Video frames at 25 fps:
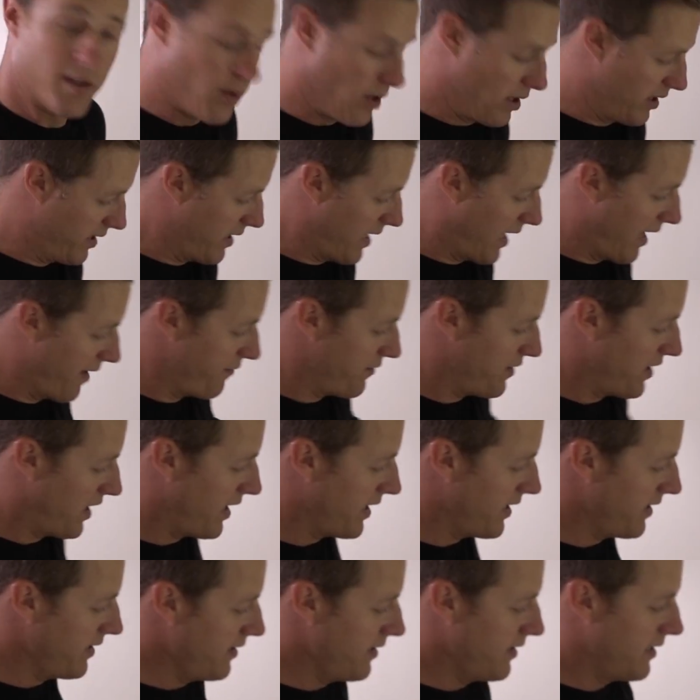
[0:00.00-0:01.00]
what I've
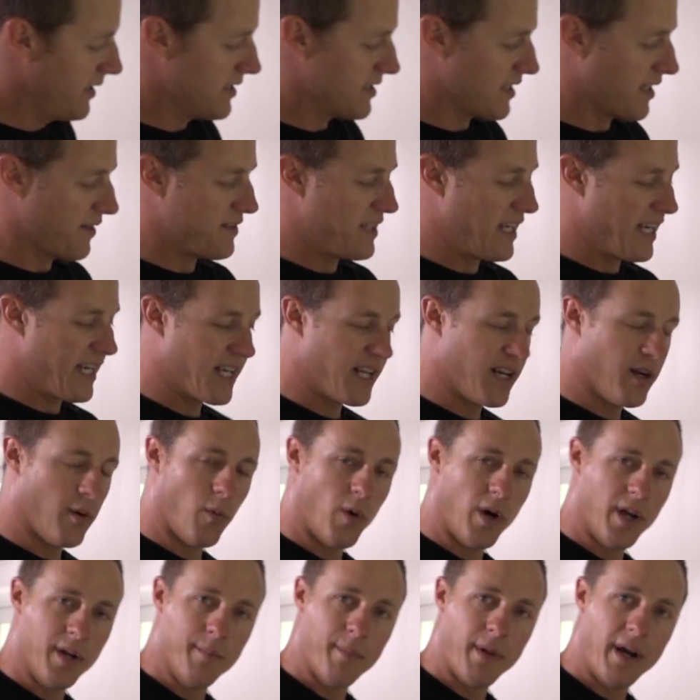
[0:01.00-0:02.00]
done is I've taken a
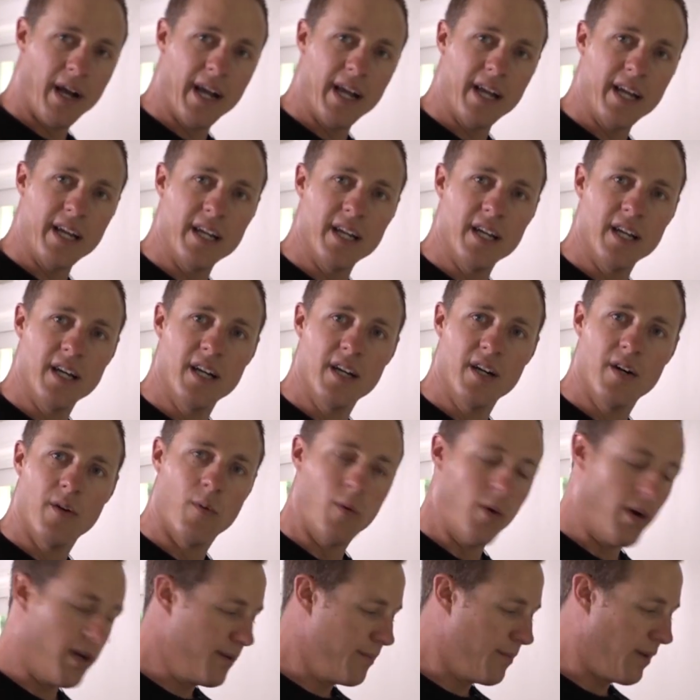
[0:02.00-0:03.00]

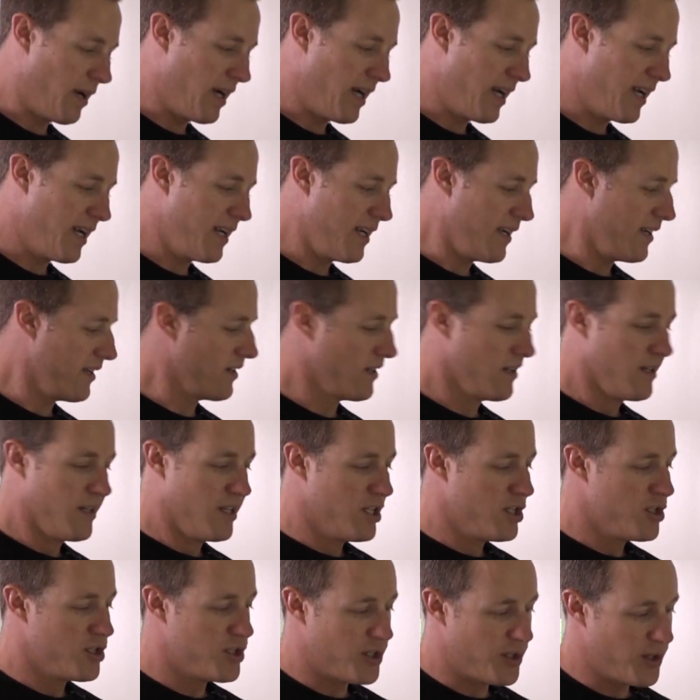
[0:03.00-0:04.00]

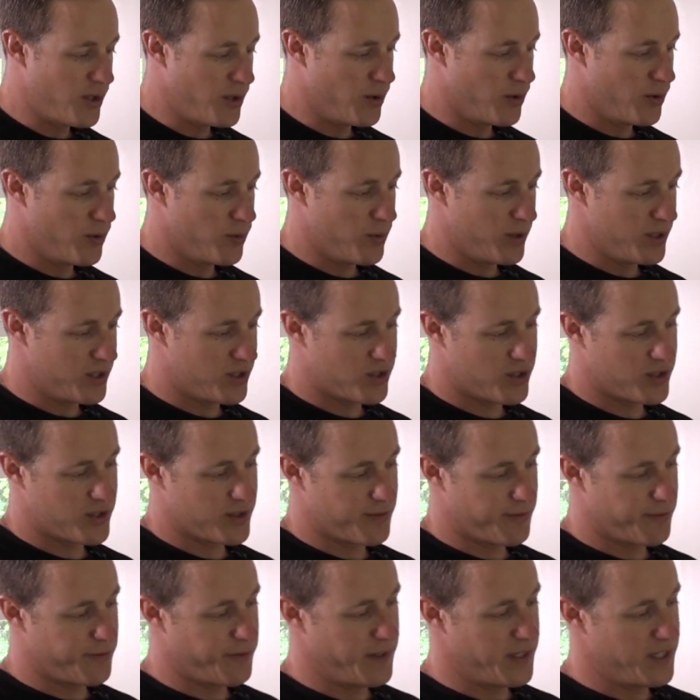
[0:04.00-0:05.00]
1x2, which
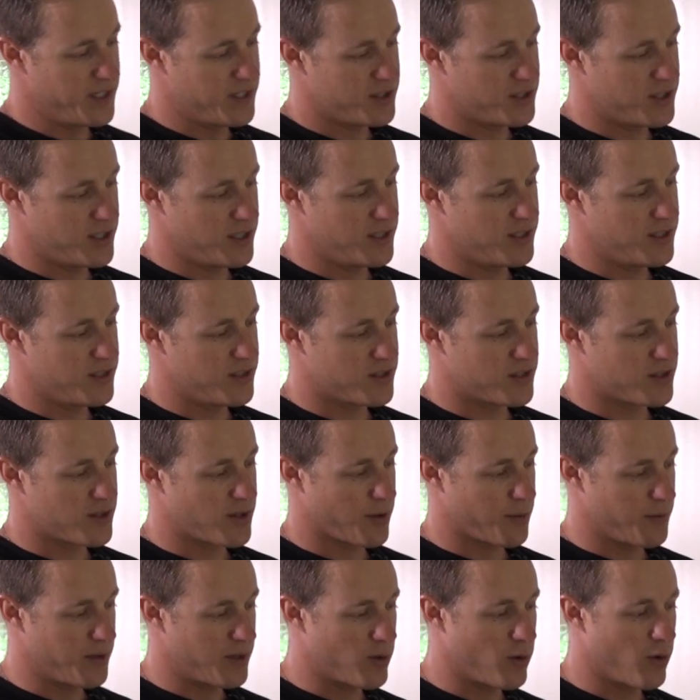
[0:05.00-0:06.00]
finishes
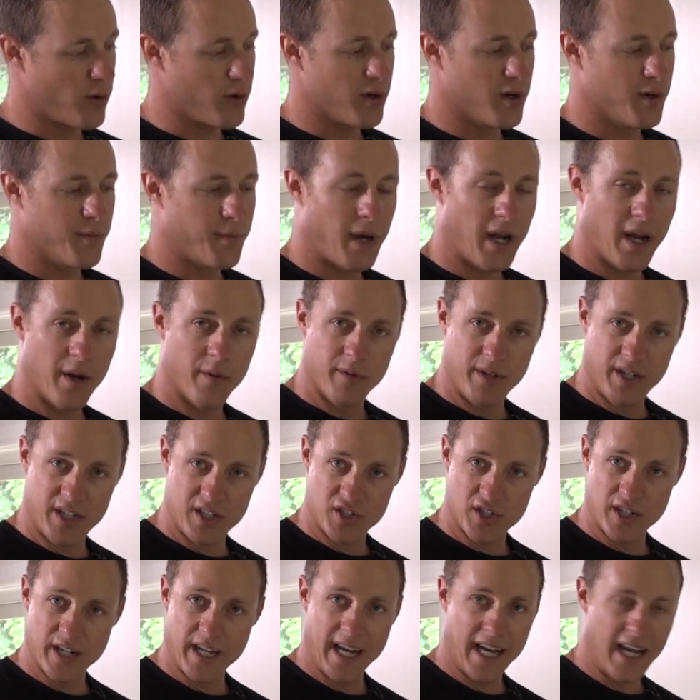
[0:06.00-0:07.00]
3/4 by 1.5
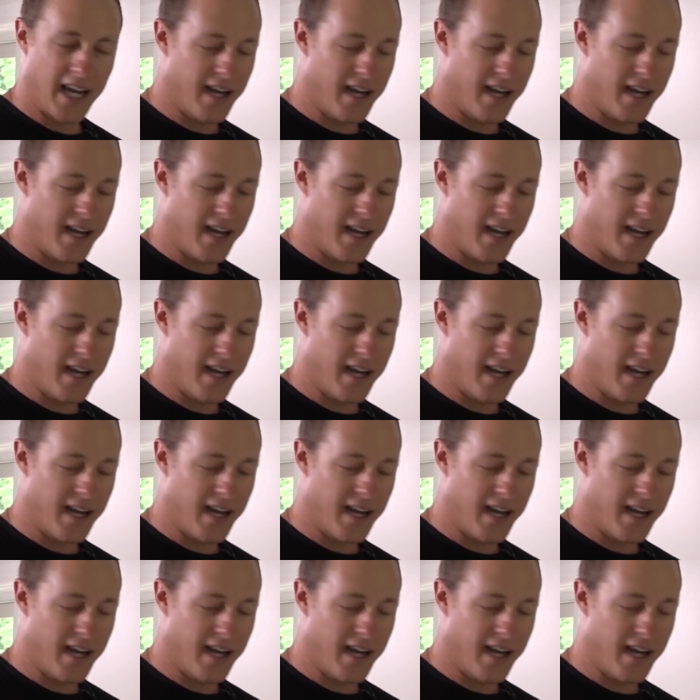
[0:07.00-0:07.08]
inches,